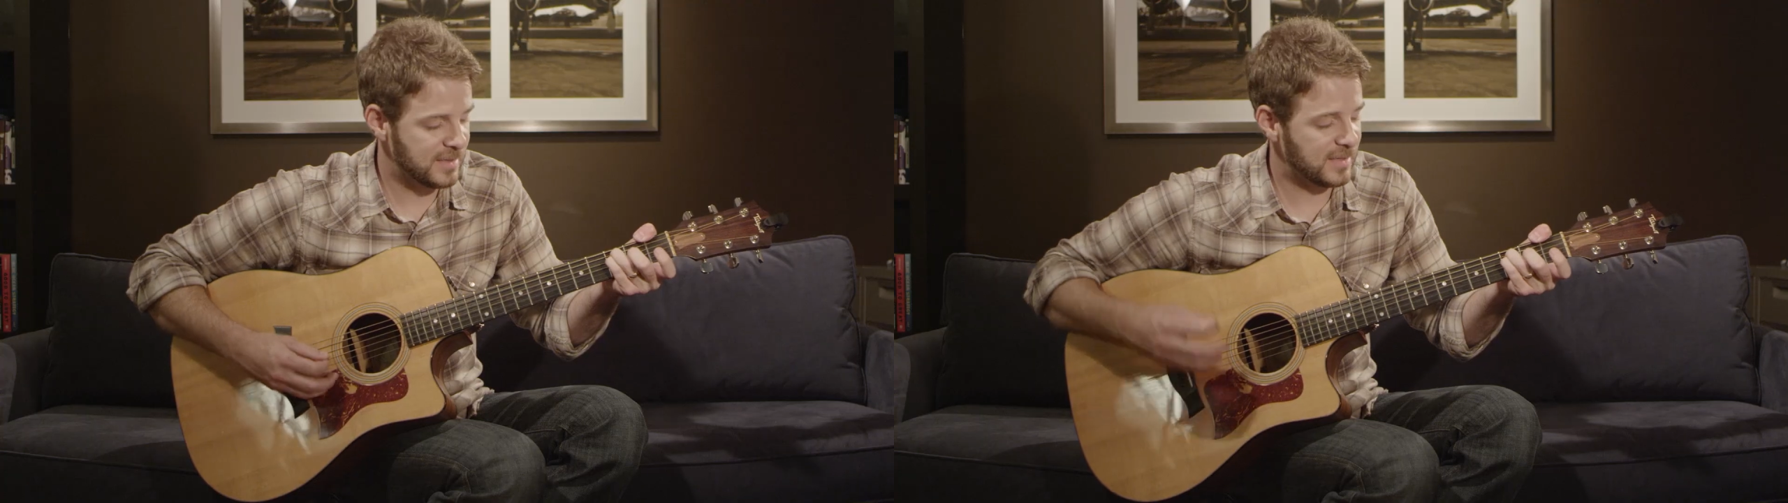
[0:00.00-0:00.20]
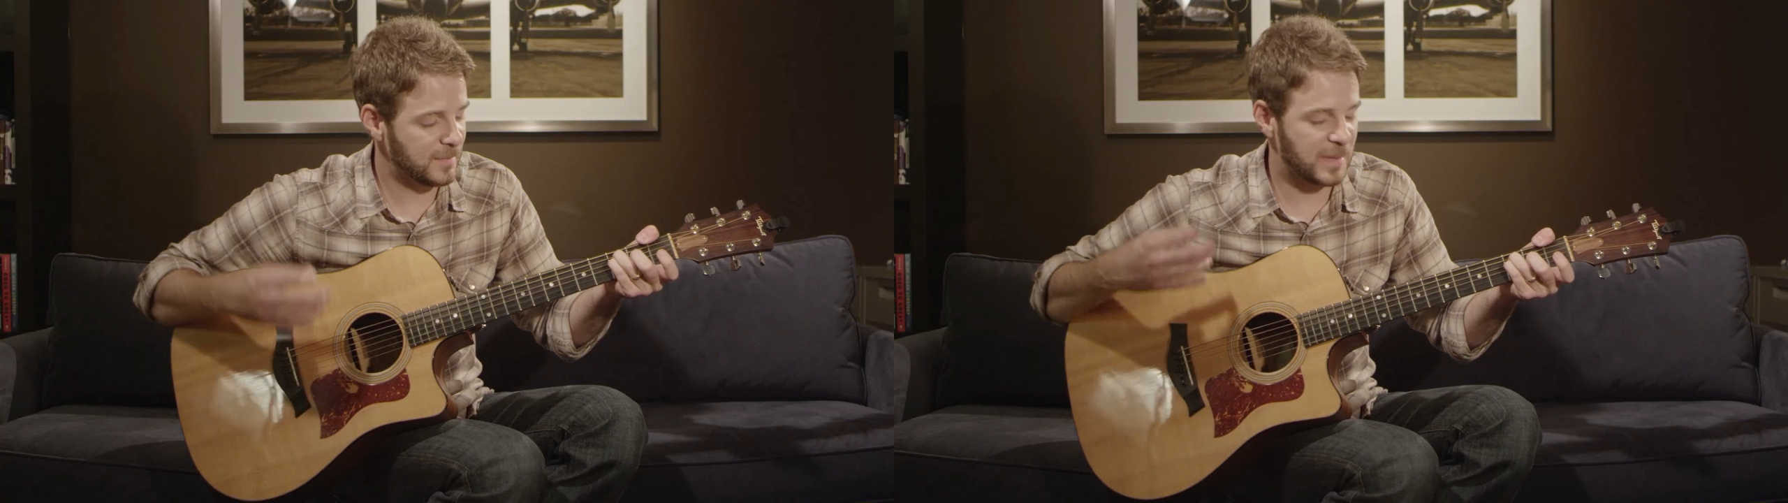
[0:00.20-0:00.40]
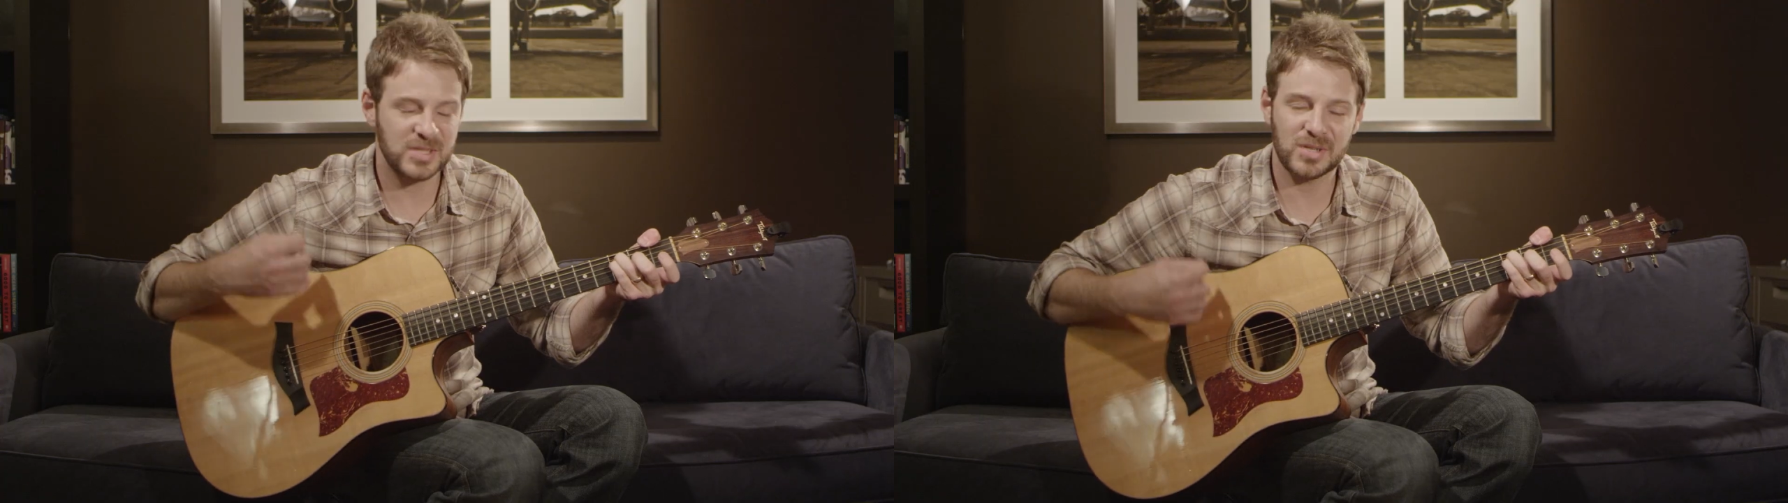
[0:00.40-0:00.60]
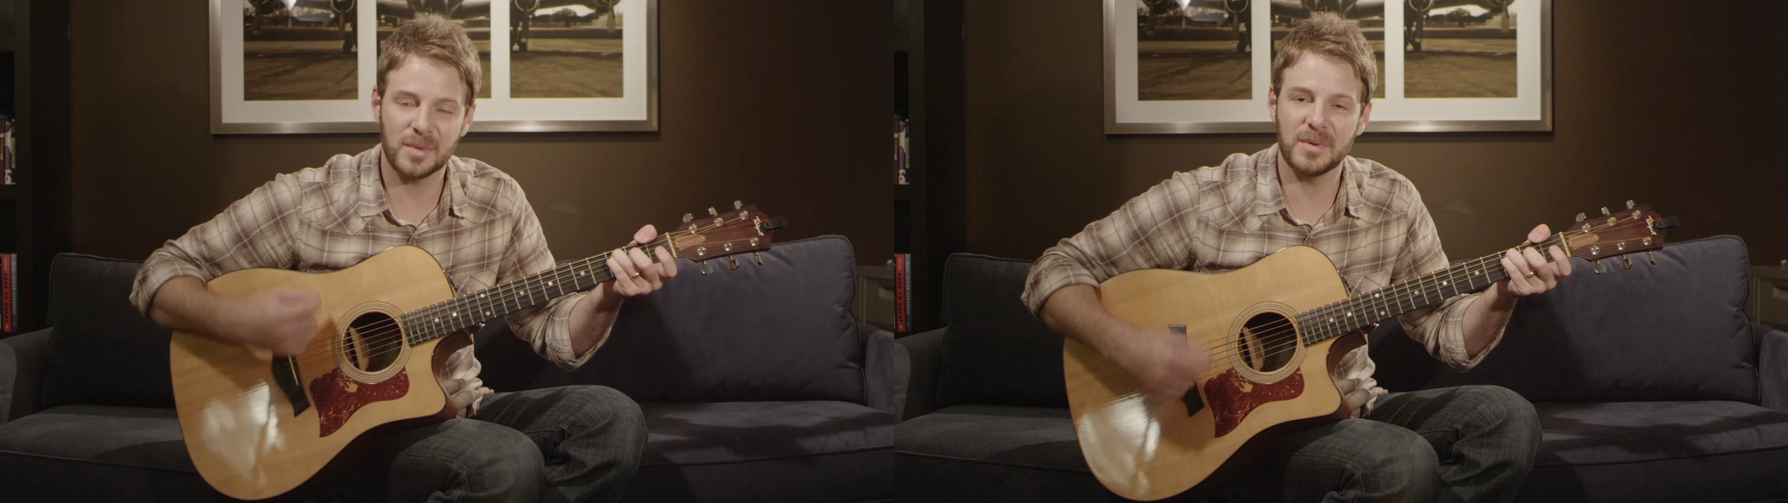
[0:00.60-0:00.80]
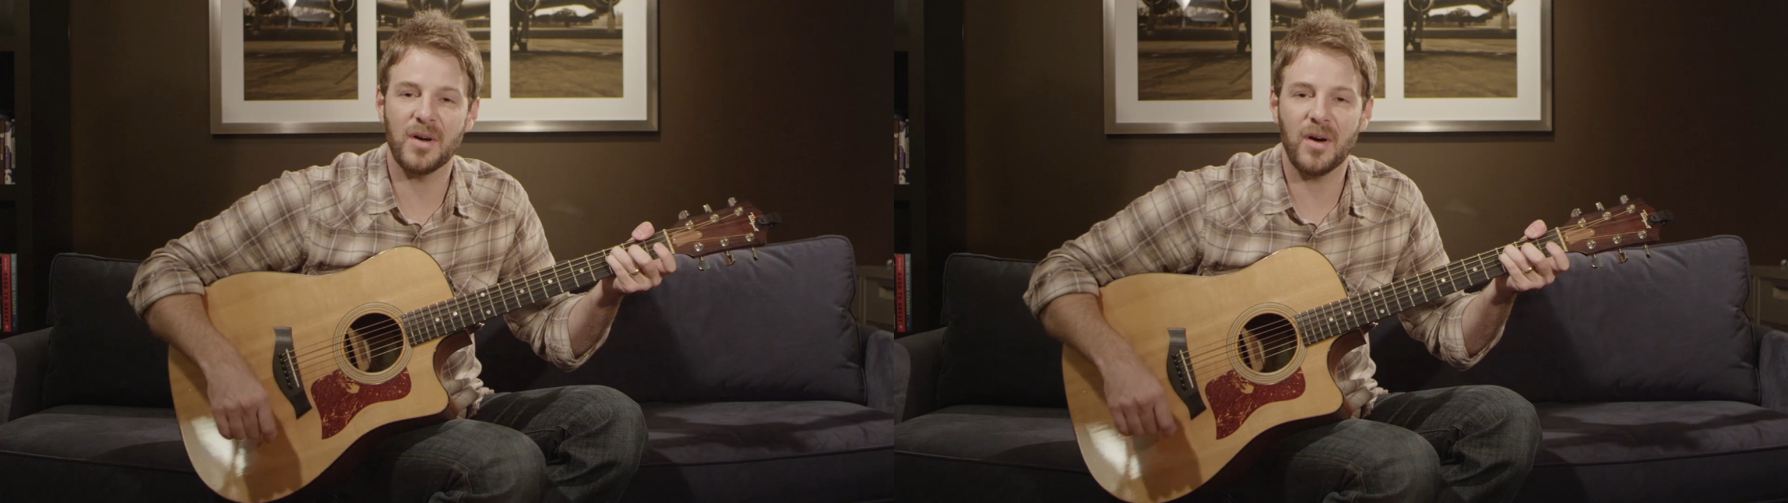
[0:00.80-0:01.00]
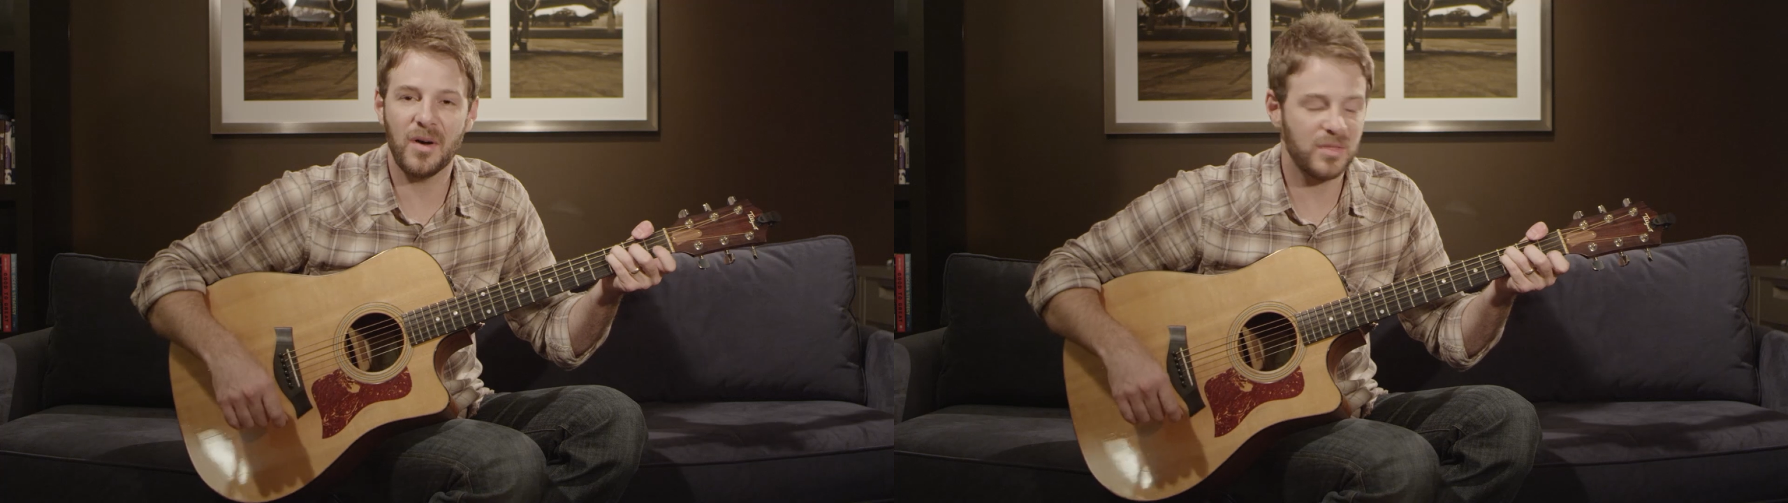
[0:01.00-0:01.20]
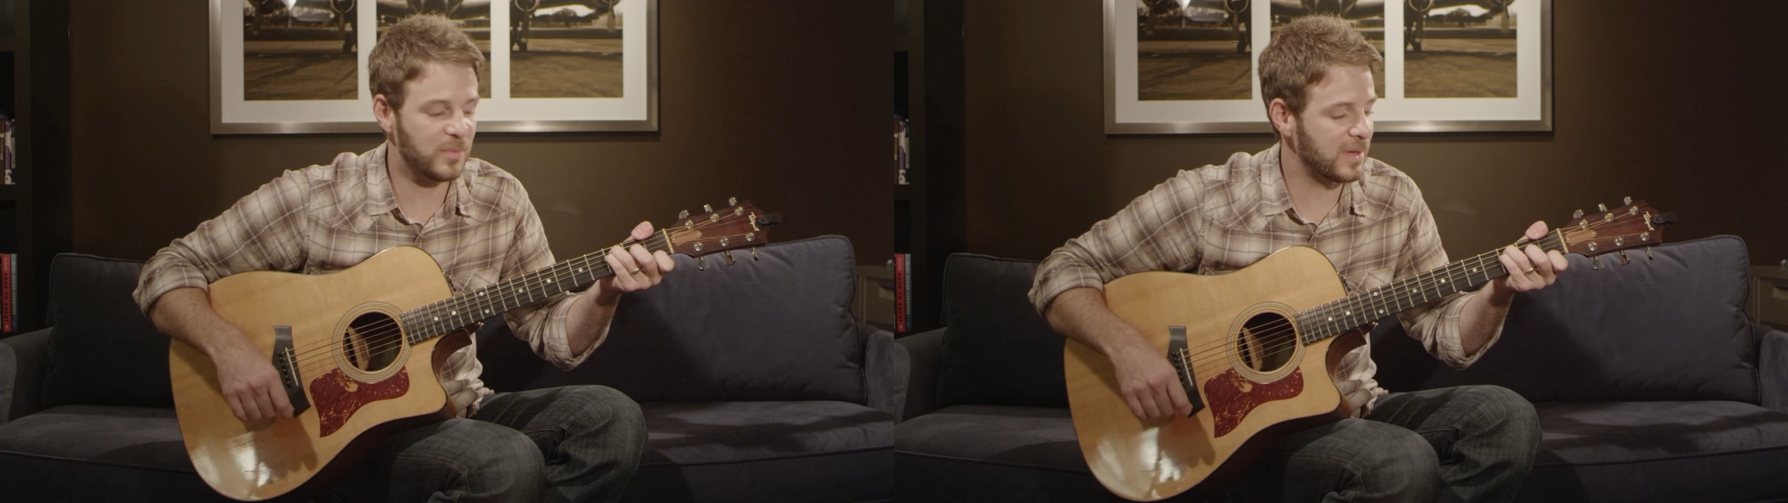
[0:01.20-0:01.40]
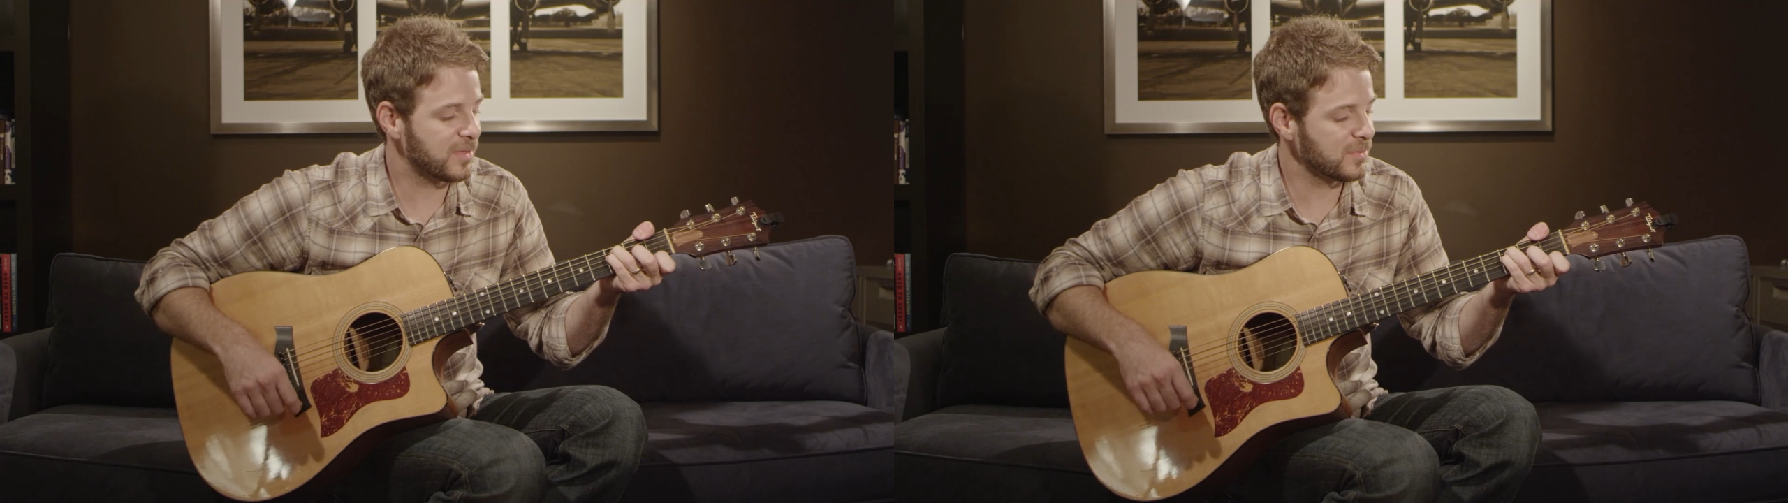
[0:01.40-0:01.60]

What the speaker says: then by strumming all the way